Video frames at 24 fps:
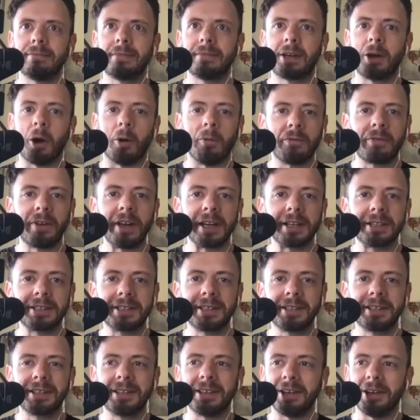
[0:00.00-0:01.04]

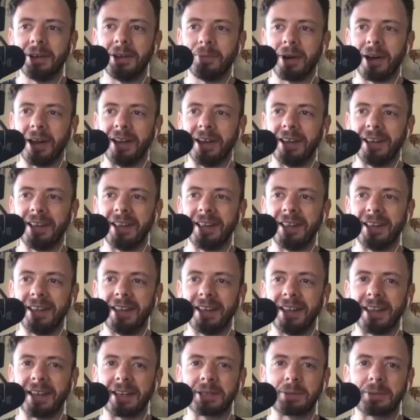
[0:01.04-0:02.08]
conflict that you might
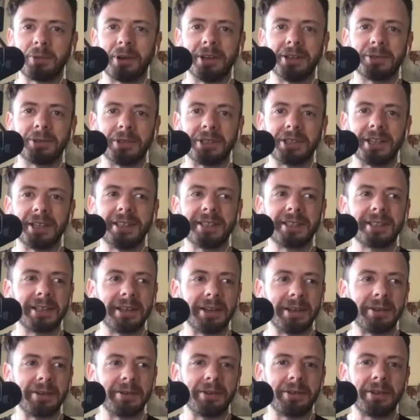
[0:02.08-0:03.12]
experience, which is
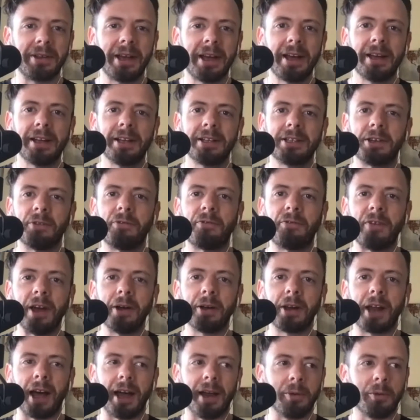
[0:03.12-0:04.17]
to
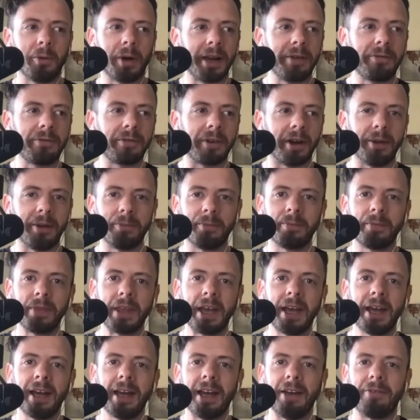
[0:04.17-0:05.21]
feel like, well, if
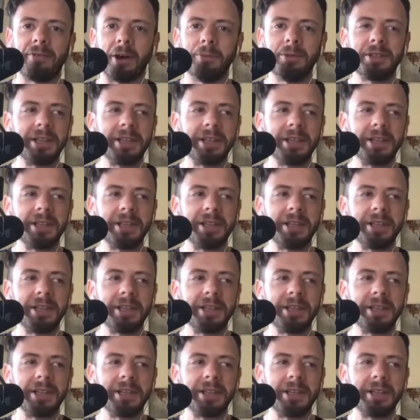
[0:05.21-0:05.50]
I'm